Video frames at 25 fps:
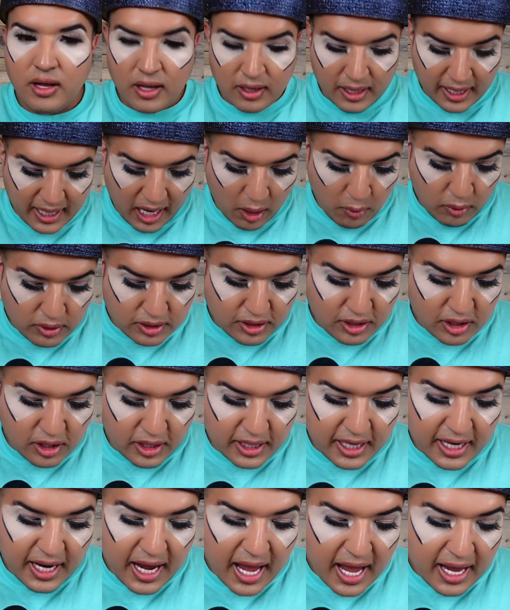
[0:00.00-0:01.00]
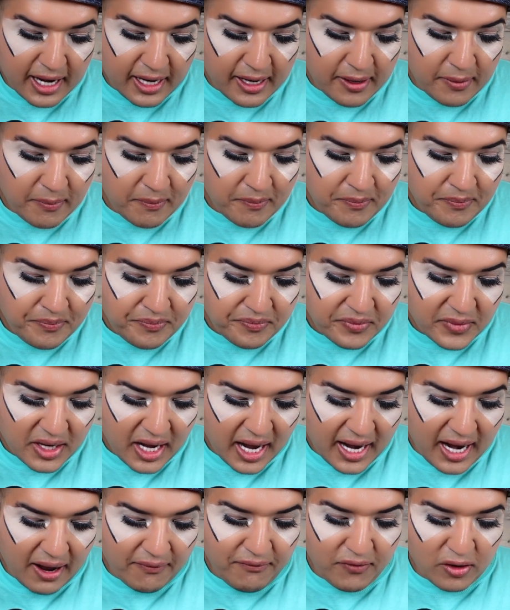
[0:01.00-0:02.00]
Like, I was looking at it.
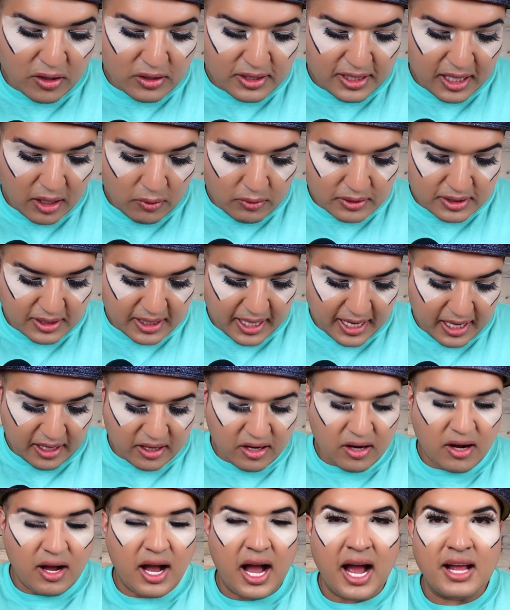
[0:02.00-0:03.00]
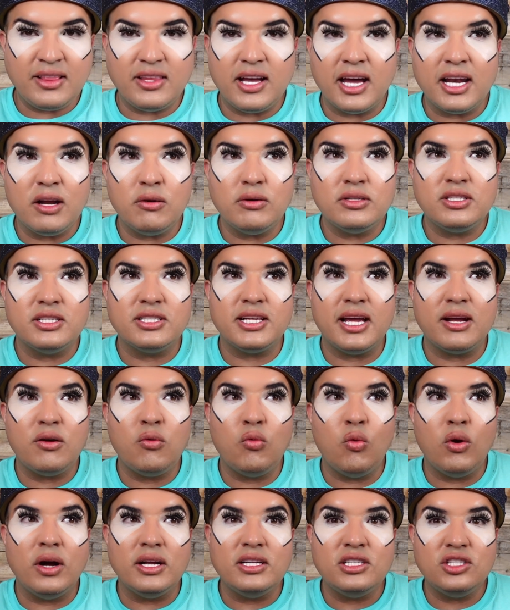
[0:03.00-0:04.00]
And at first I was like, I thought it was just like
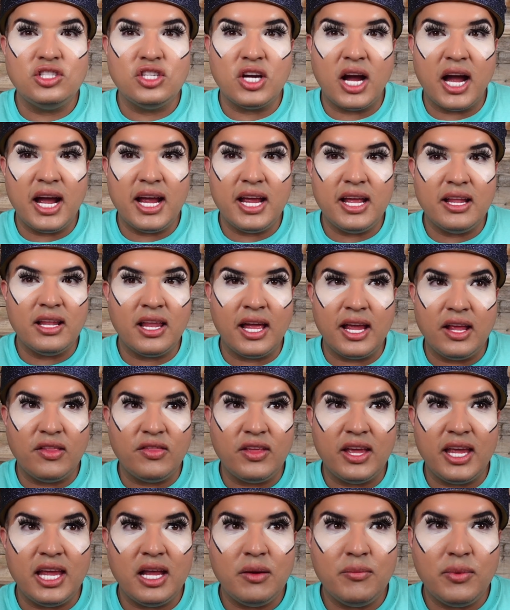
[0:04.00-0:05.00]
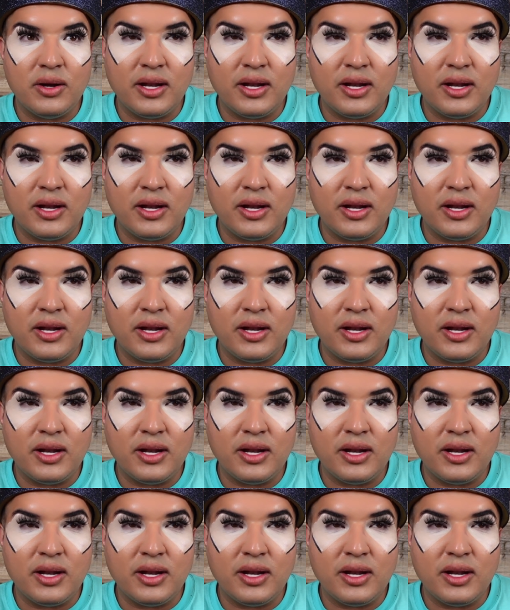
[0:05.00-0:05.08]
one giant like thing.